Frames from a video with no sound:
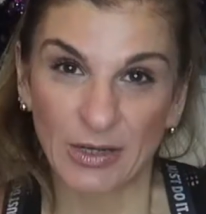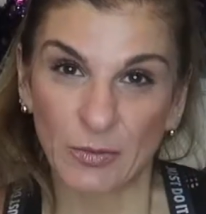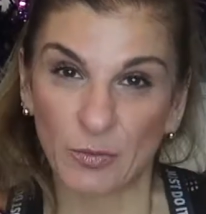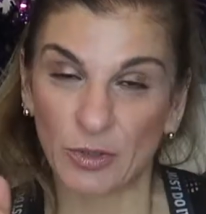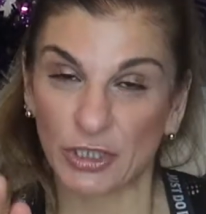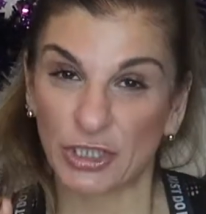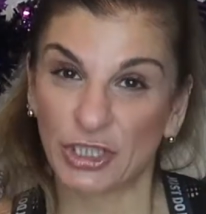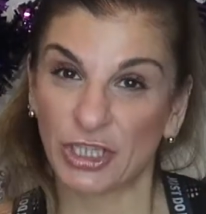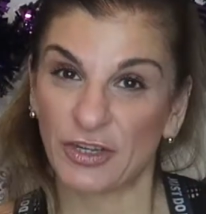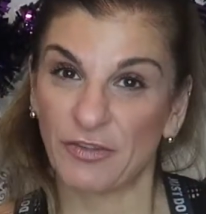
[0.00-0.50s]

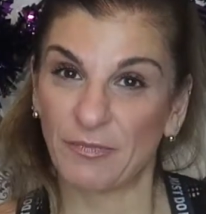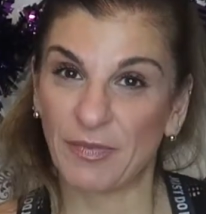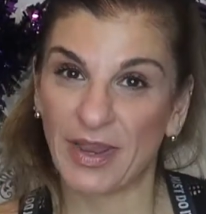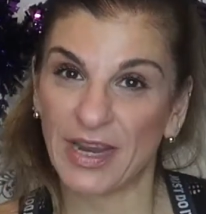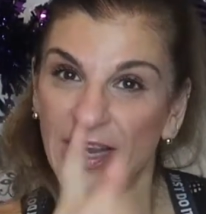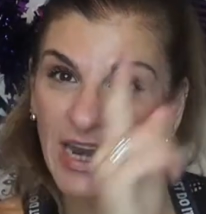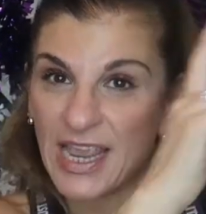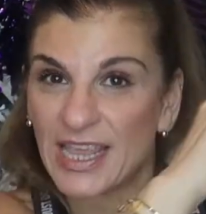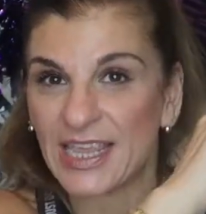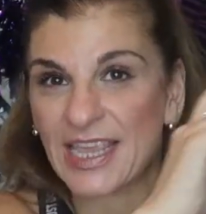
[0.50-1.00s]
what should have
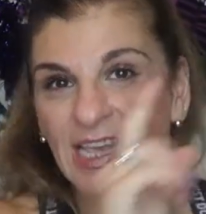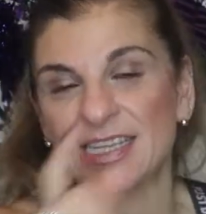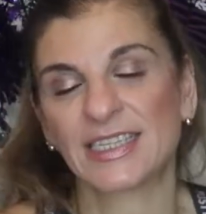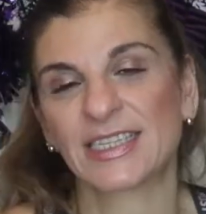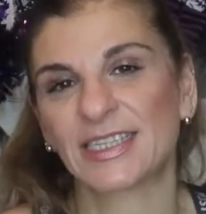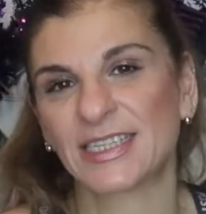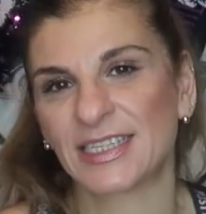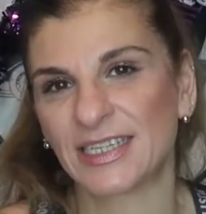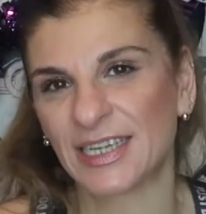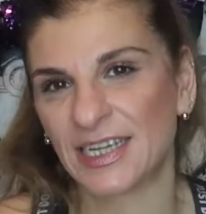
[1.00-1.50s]
been
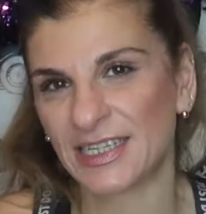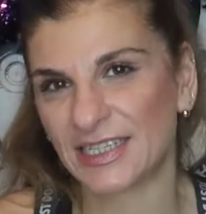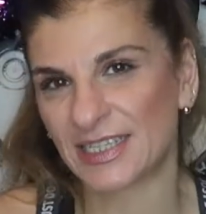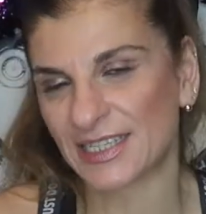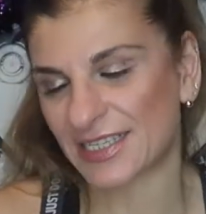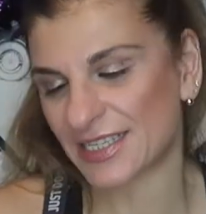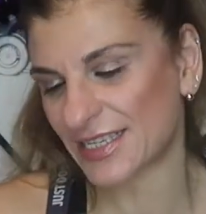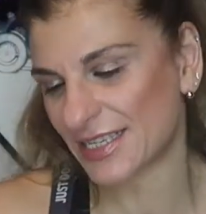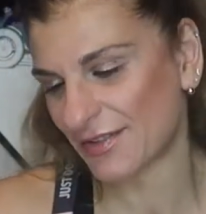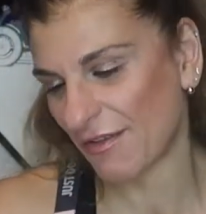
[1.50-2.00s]

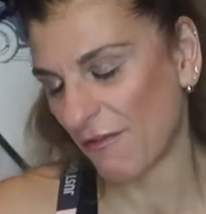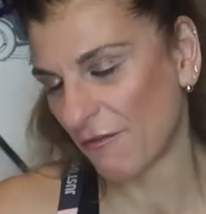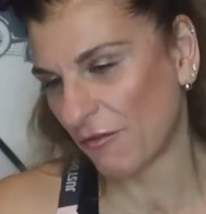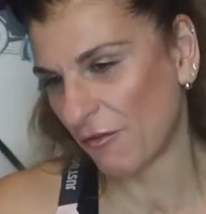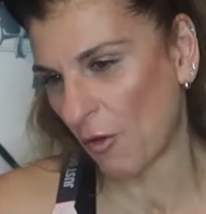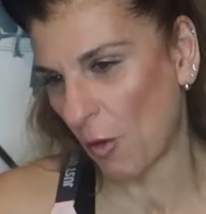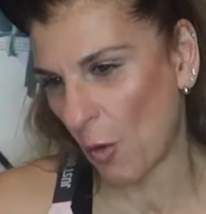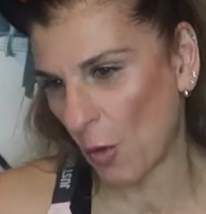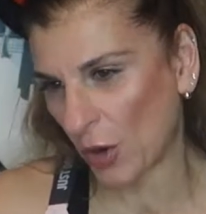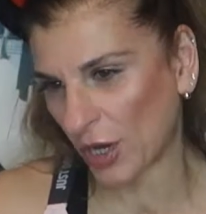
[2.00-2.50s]
yesterday's
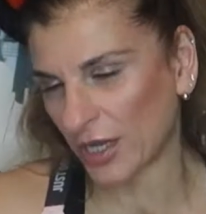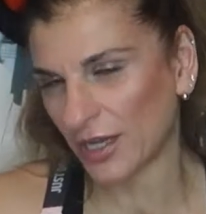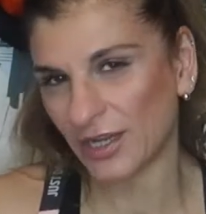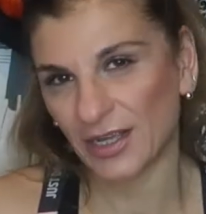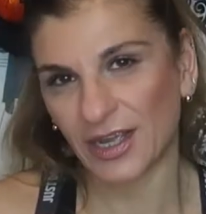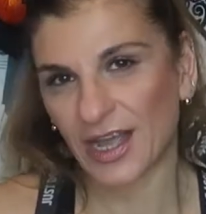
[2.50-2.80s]
vlog.